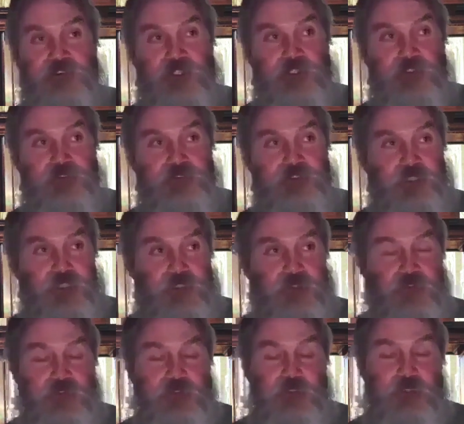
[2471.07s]
You know,
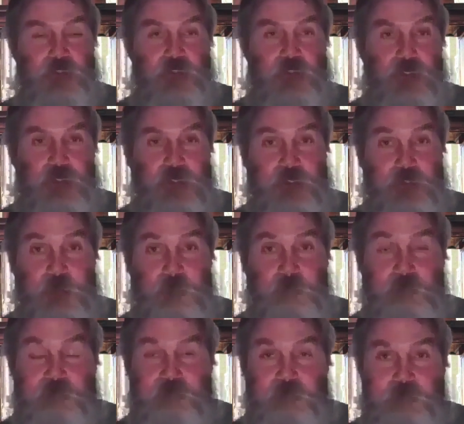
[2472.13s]
Toby Singer says,
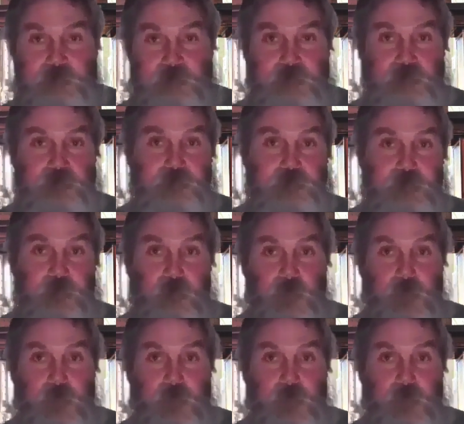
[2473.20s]
uh,